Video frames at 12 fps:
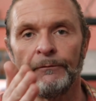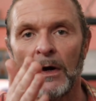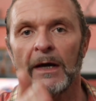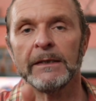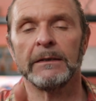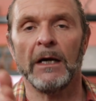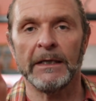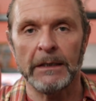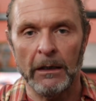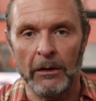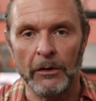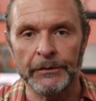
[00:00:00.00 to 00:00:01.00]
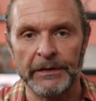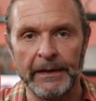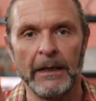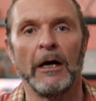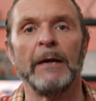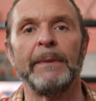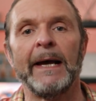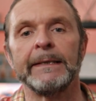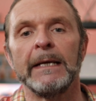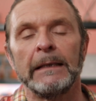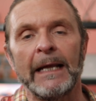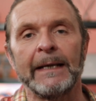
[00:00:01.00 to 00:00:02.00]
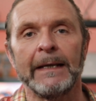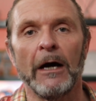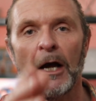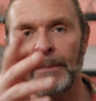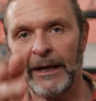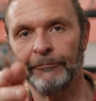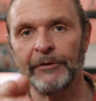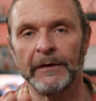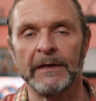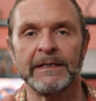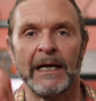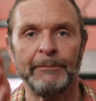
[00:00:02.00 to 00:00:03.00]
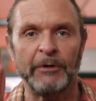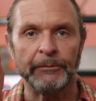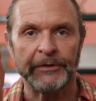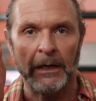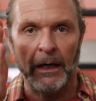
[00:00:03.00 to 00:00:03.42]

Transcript: via Sidecar onto the iPad, lay the iPad in front of the teleprompter.